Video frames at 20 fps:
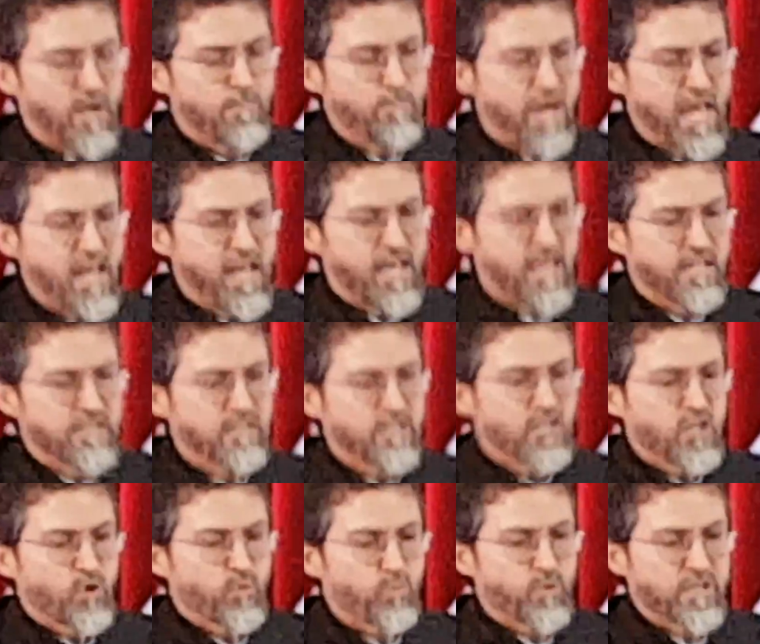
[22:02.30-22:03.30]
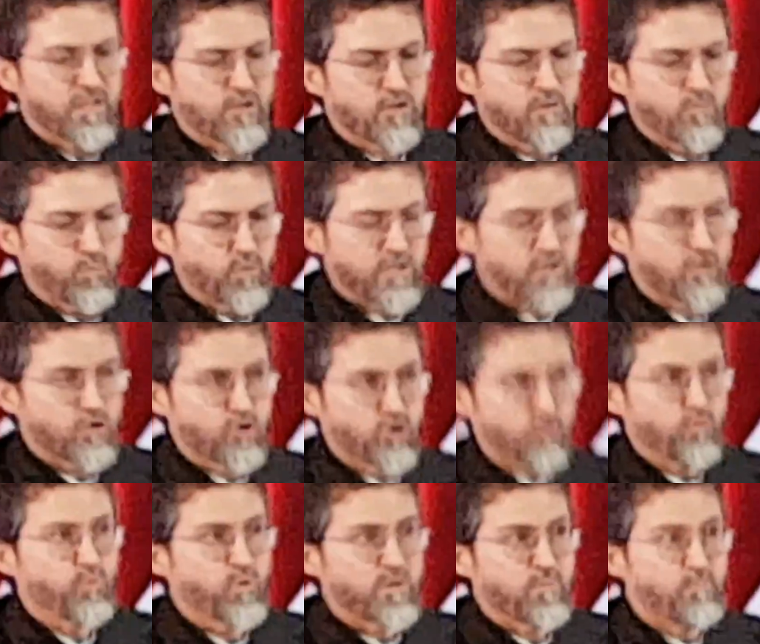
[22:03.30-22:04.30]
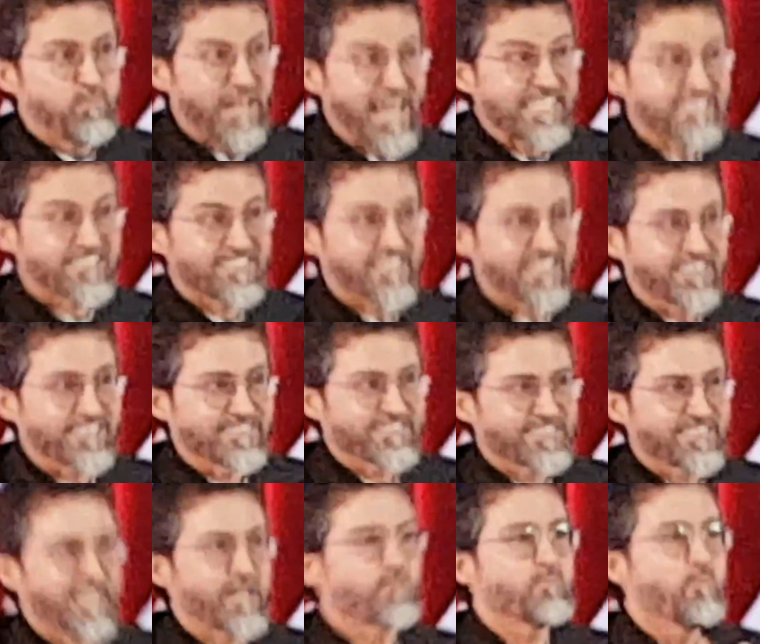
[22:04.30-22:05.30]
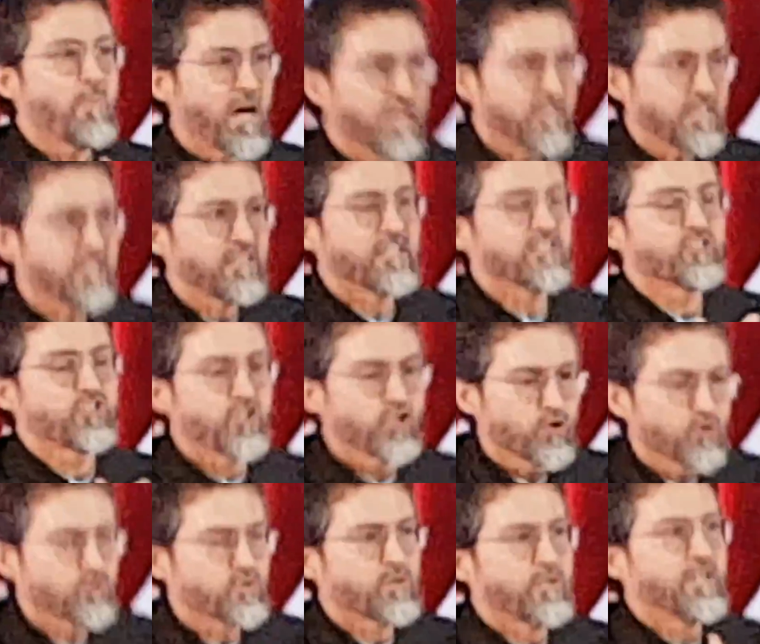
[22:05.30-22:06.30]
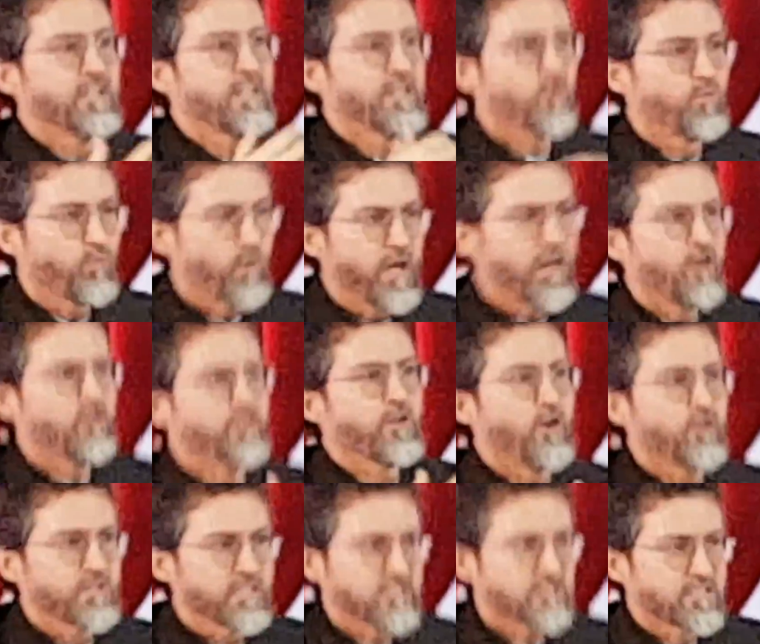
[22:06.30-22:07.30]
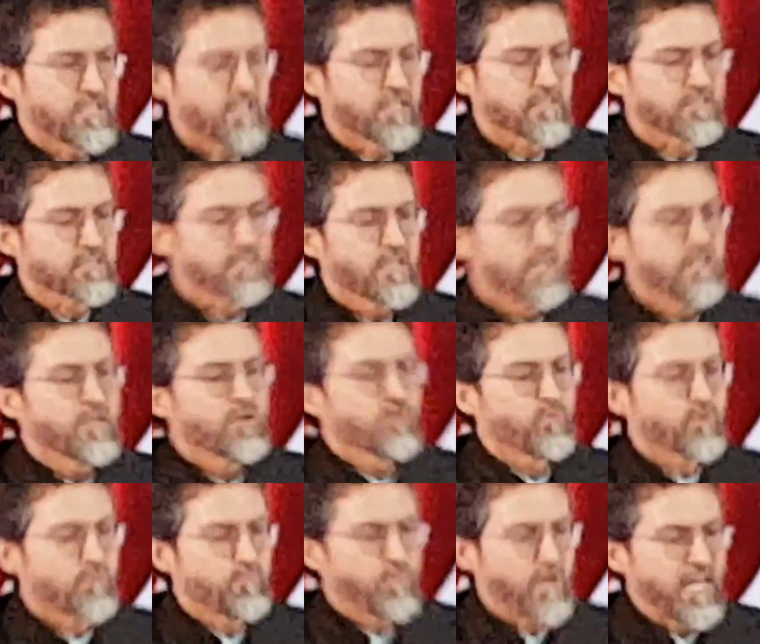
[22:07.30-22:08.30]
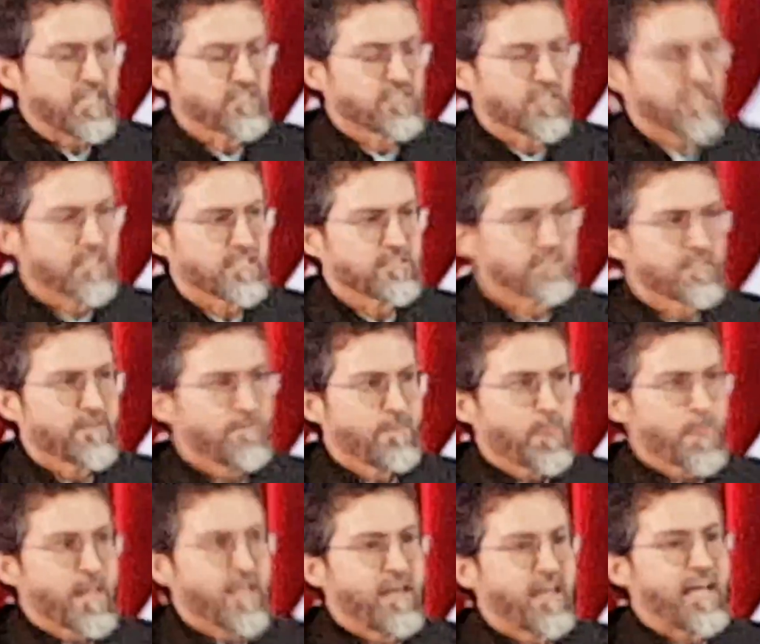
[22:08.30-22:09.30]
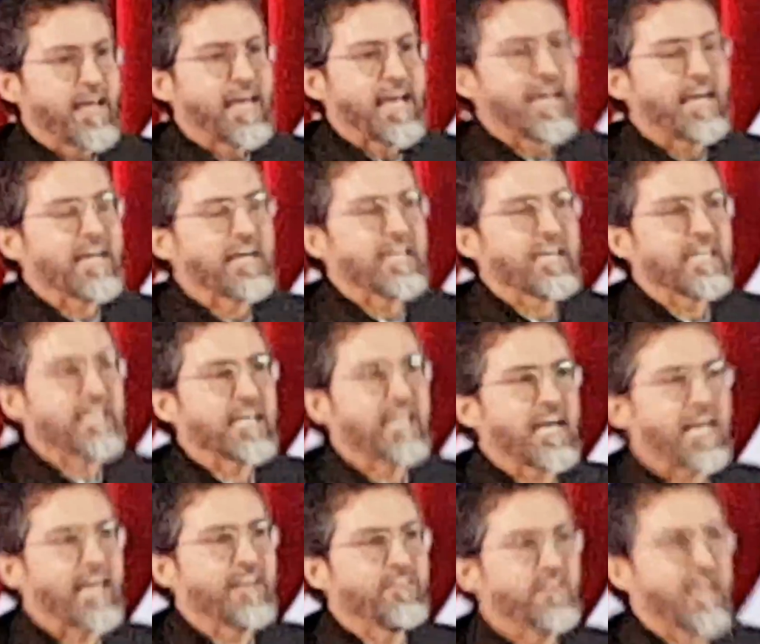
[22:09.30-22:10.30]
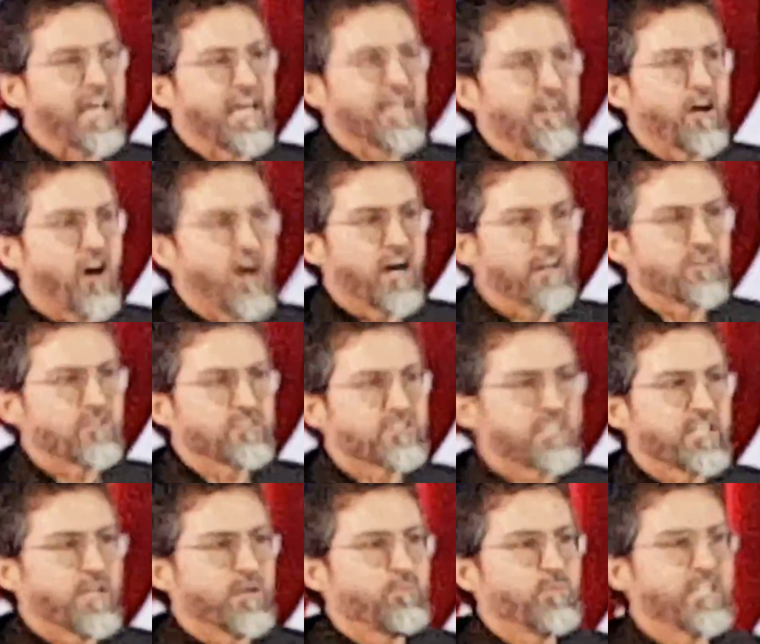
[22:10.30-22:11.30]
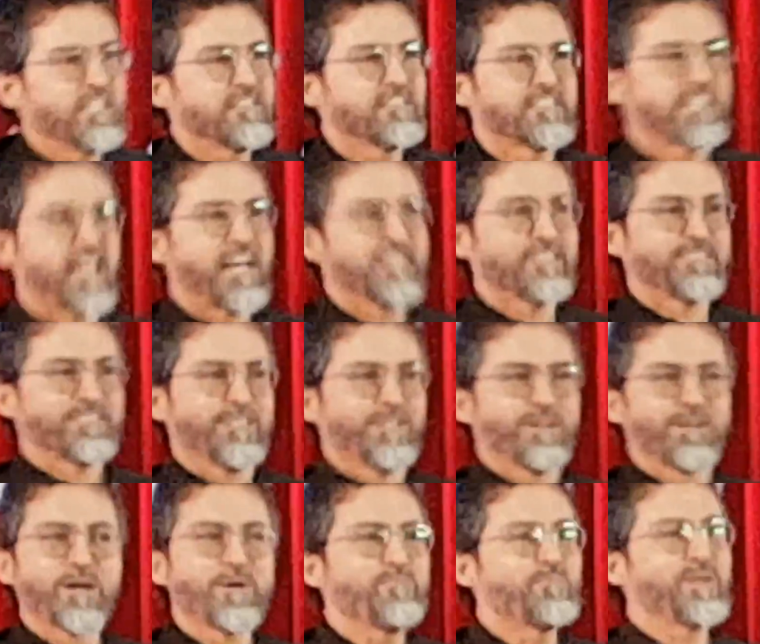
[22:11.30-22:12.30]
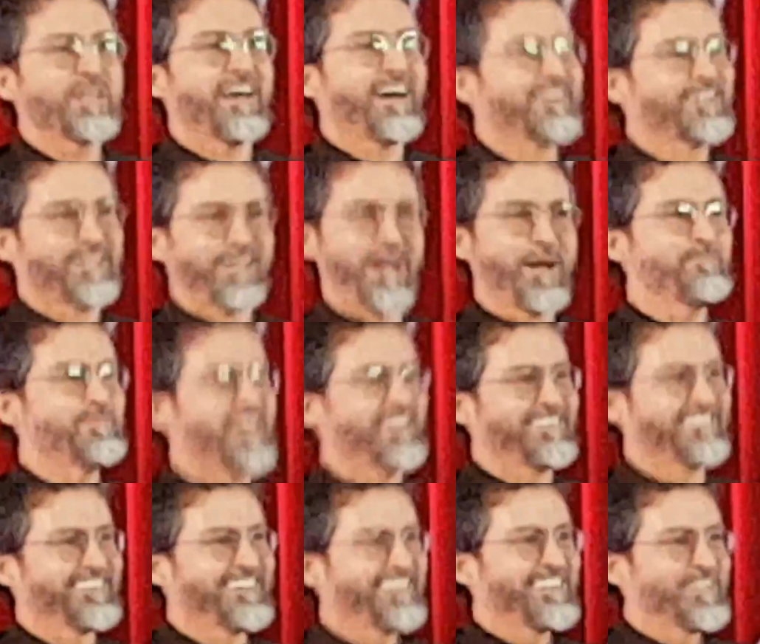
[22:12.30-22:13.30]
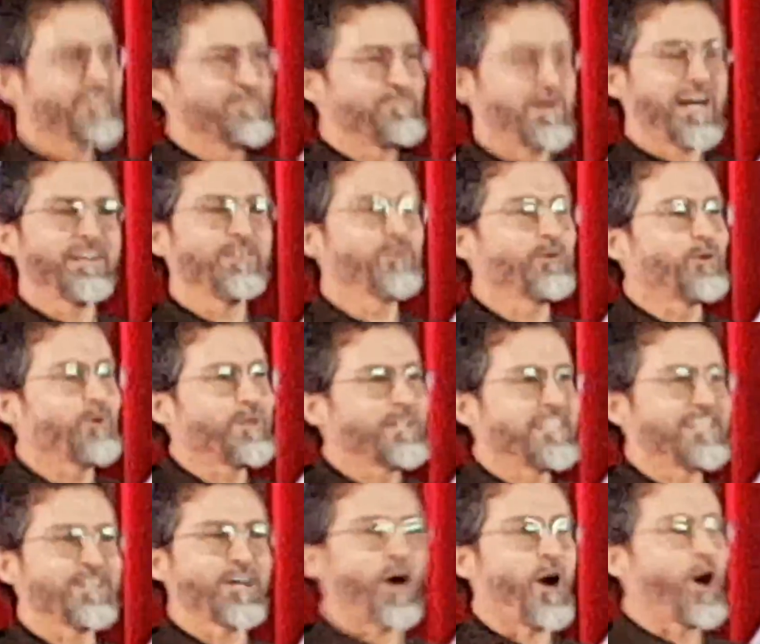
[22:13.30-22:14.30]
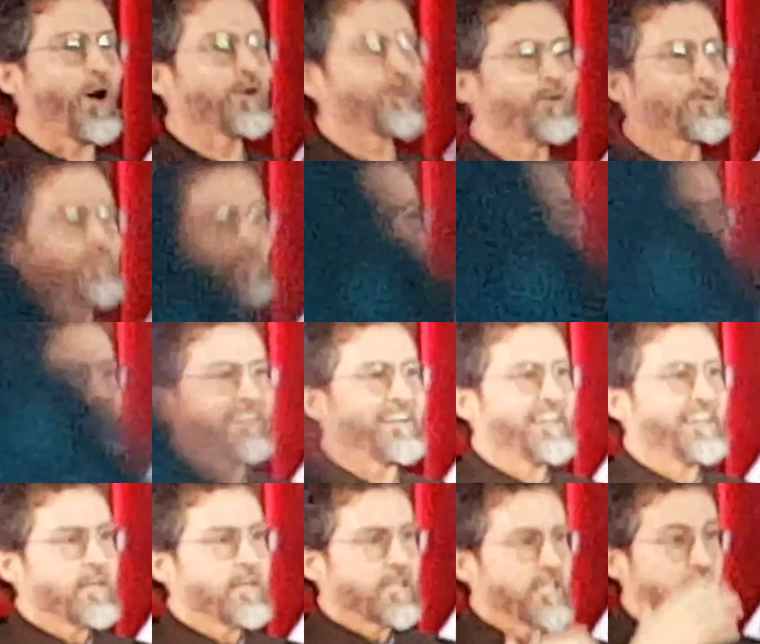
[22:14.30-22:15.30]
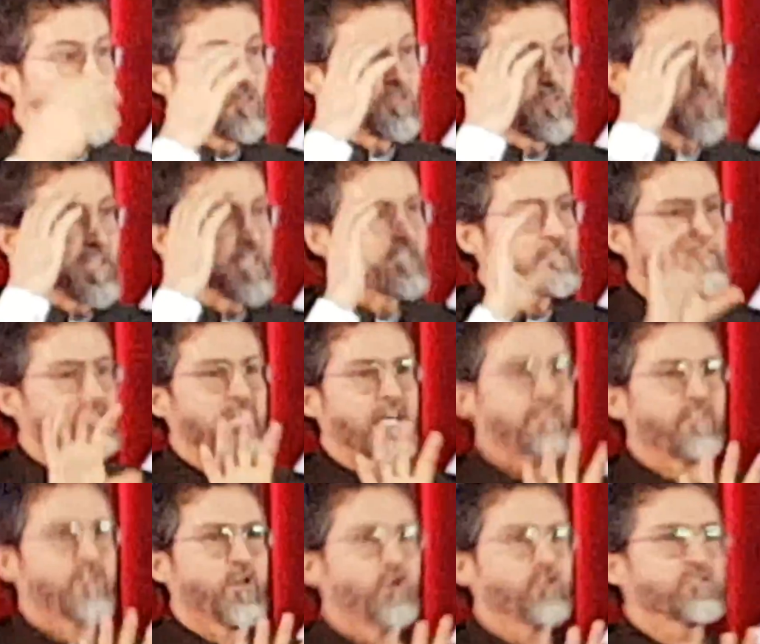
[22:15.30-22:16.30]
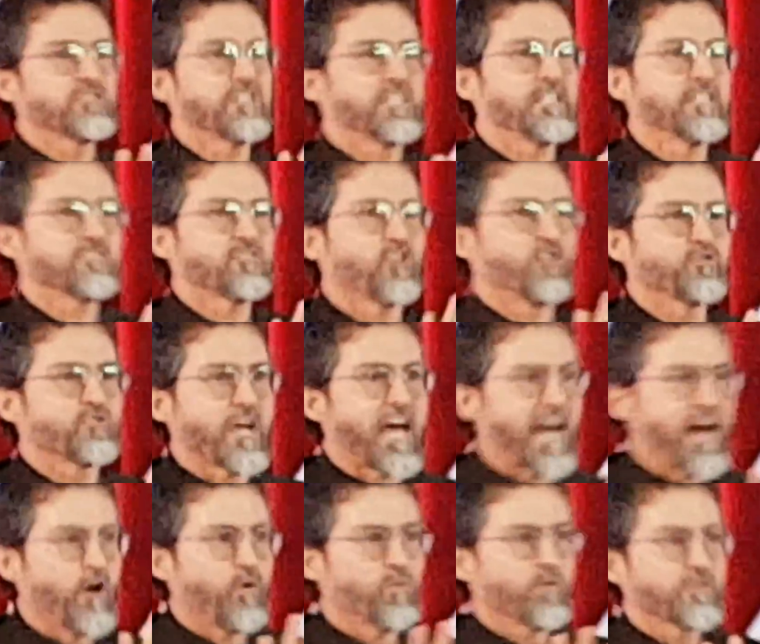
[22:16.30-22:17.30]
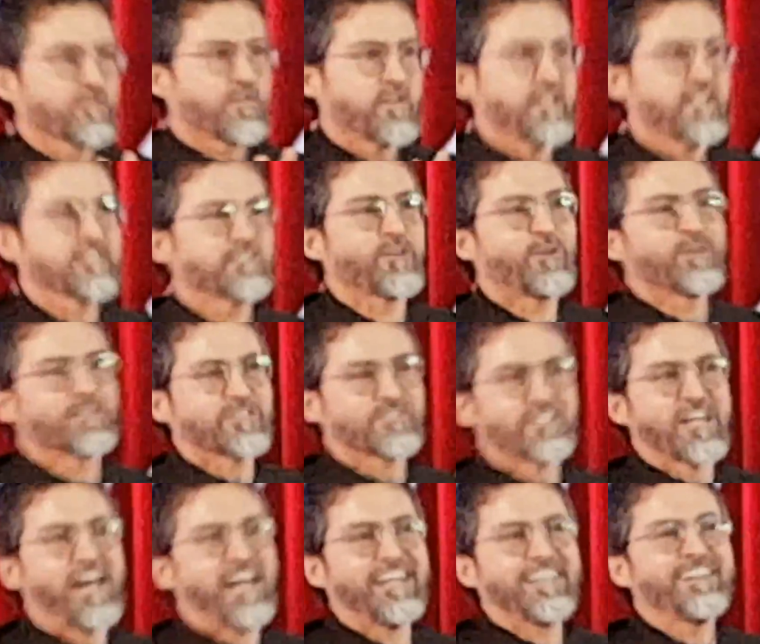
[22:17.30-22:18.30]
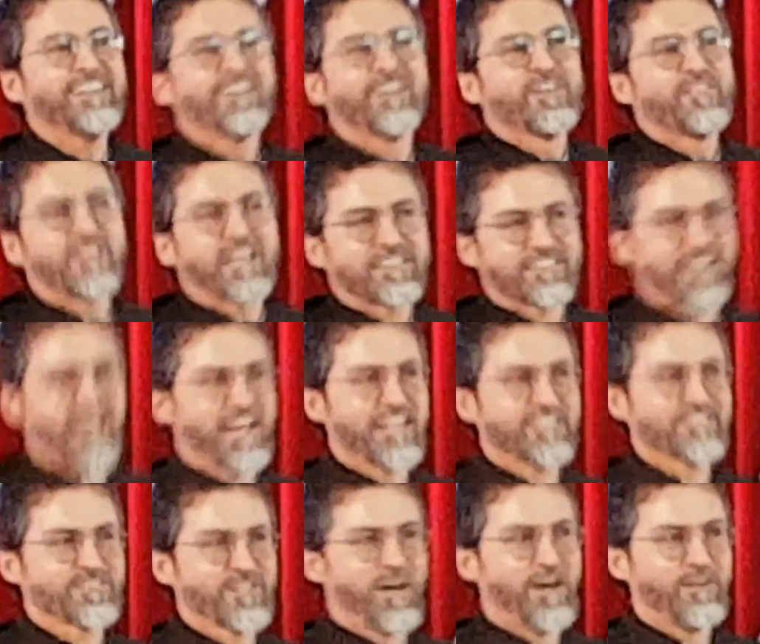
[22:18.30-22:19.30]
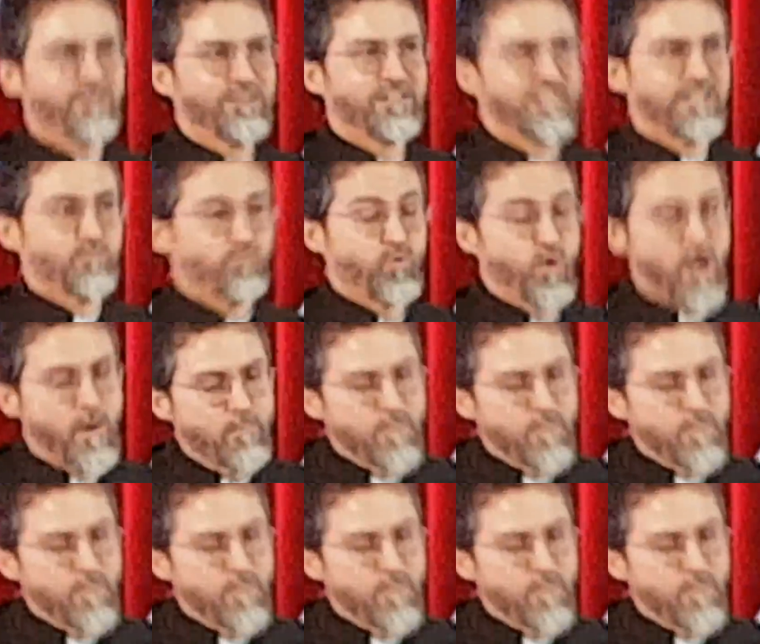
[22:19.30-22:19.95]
a man with blessings like money and children and wealth, all these things, with blessings, and honors him, he says, Rabbi akraman, my Lord, he honored me. He thinks that those things, those outward things, are a sign that God has honored him.